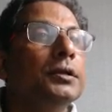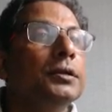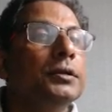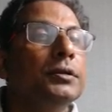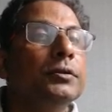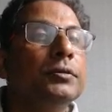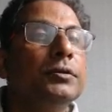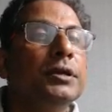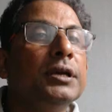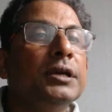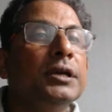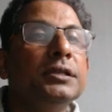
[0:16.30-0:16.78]

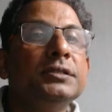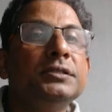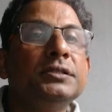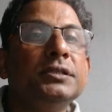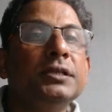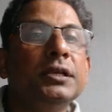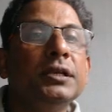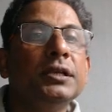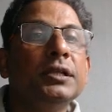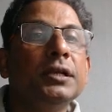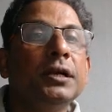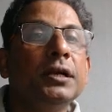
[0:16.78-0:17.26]
you can
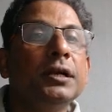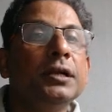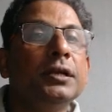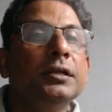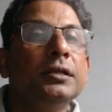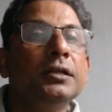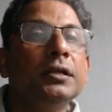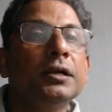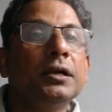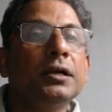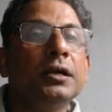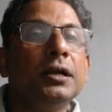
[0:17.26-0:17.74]
see
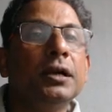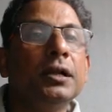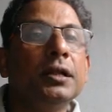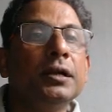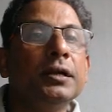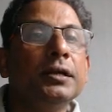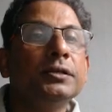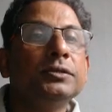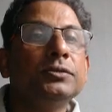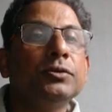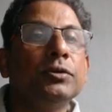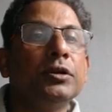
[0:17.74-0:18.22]
that the
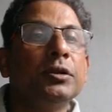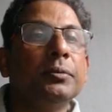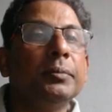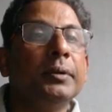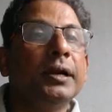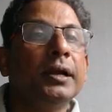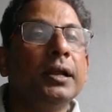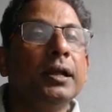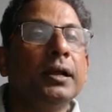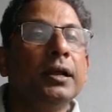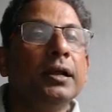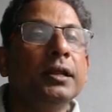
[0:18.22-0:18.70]
color is
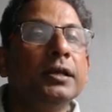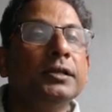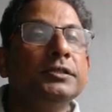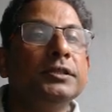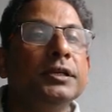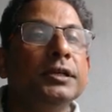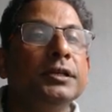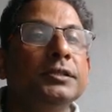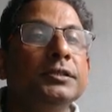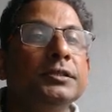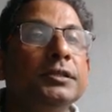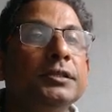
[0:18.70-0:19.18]
automatically
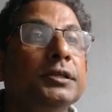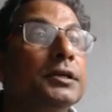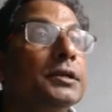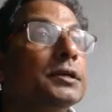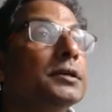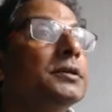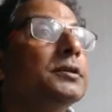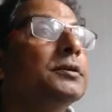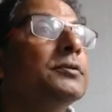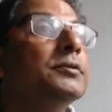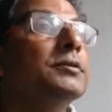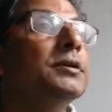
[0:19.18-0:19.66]
changing
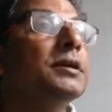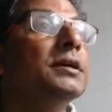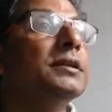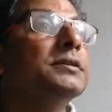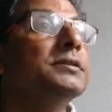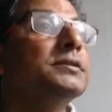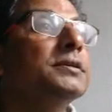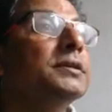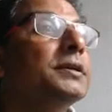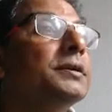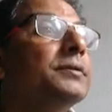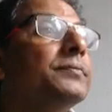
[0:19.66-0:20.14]
here. You
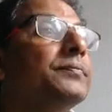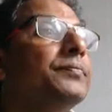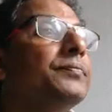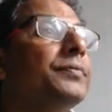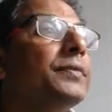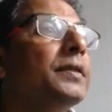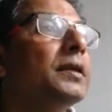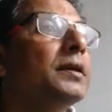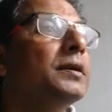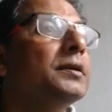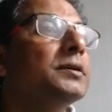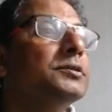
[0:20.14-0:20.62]
can see.
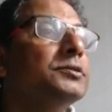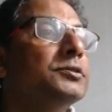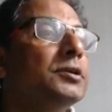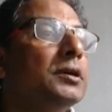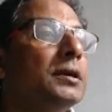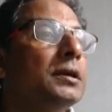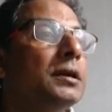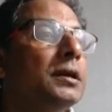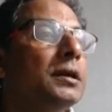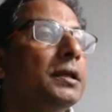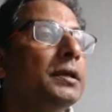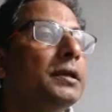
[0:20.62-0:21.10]

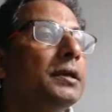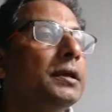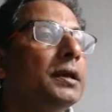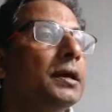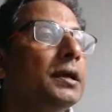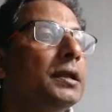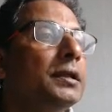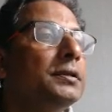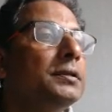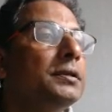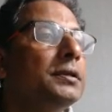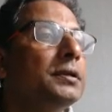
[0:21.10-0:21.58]
So, I am clicking
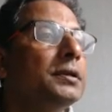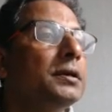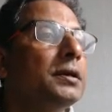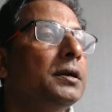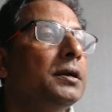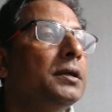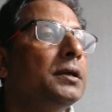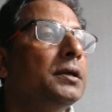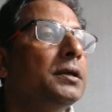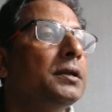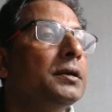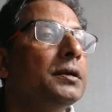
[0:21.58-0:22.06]
another
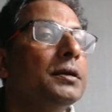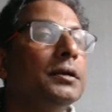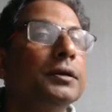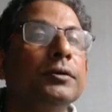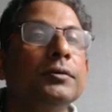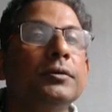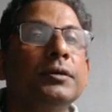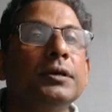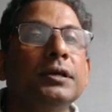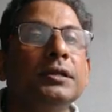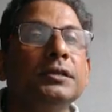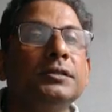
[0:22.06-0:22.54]
color.
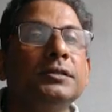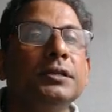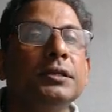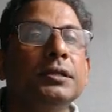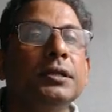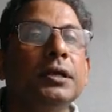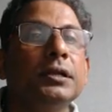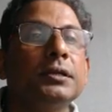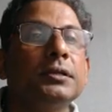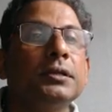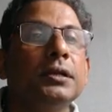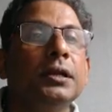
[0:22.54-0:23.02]
You can
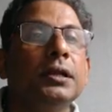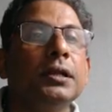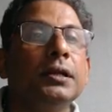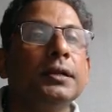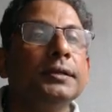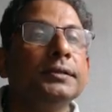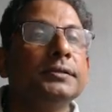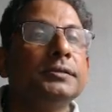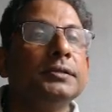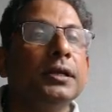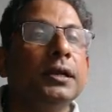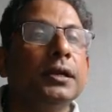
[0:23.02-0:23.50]
see that
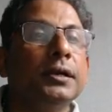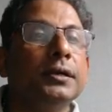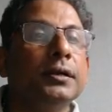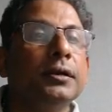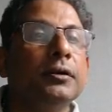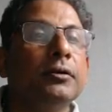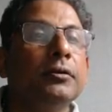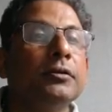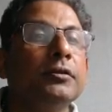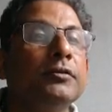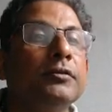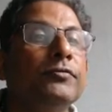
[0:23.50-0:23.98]
color is
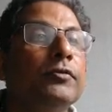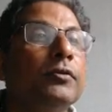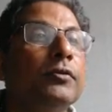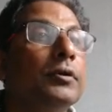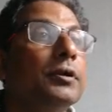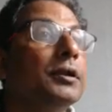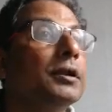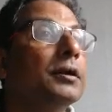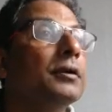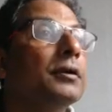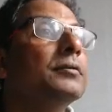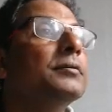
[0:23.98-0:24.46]
selected on the
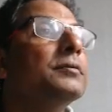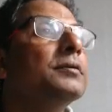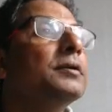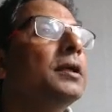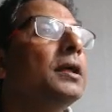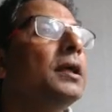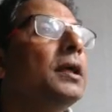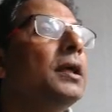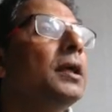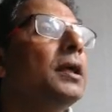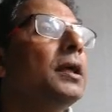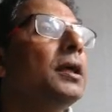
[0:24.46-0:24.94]
foreground.
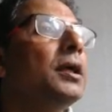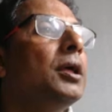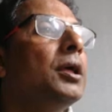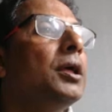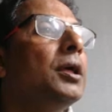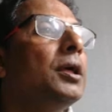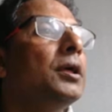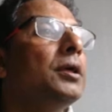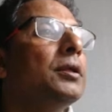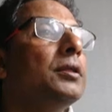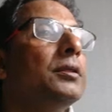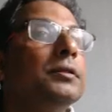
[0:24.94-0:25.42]

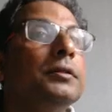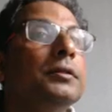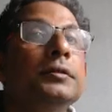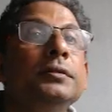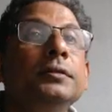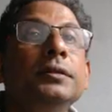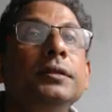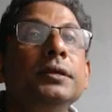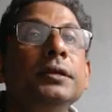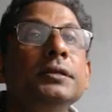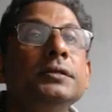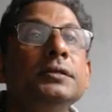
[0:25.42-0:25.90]

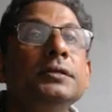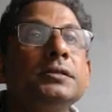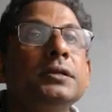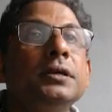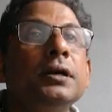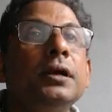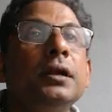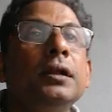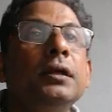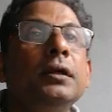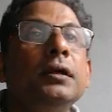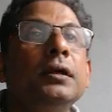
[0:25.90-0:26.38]
This
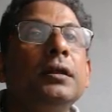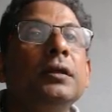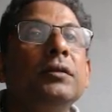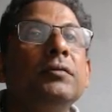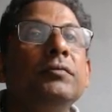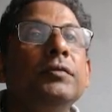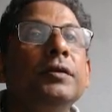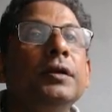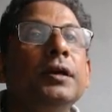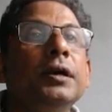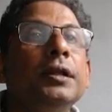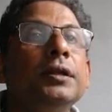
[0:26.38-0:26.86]
color
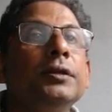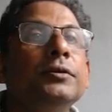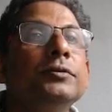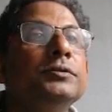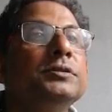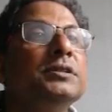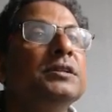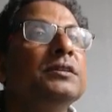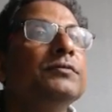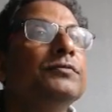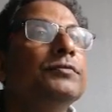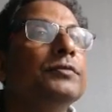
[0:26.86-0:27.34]
we are
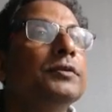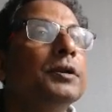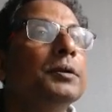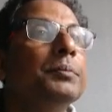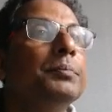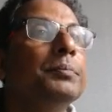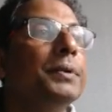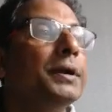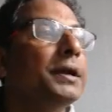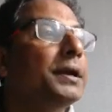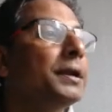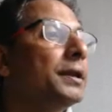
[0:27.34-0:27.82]
using for
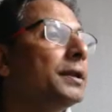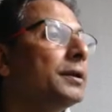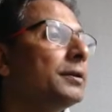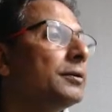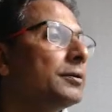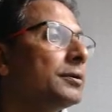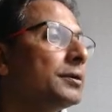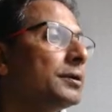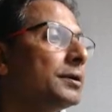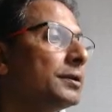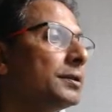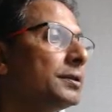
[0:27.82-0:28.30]
a
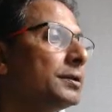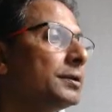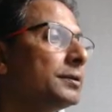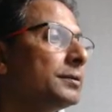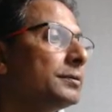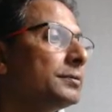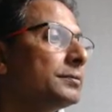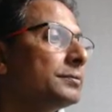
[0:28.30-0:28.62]
painting or anything.